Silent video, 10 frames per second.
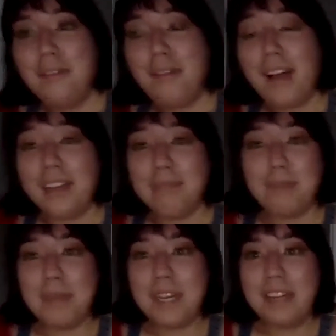Well,
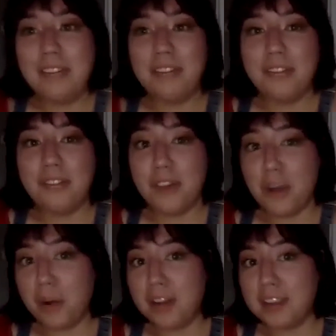I mean, if
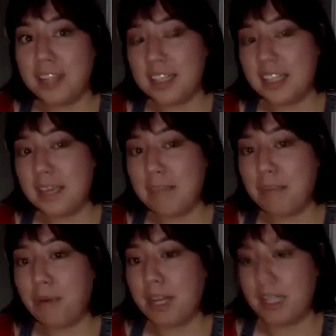no one else has any
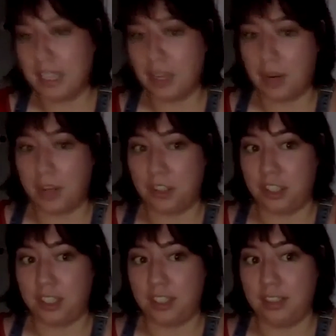pressing
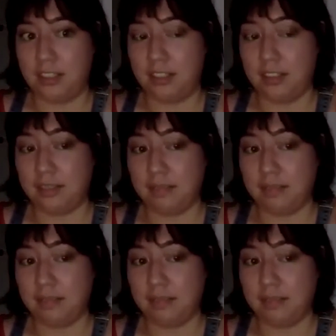questions,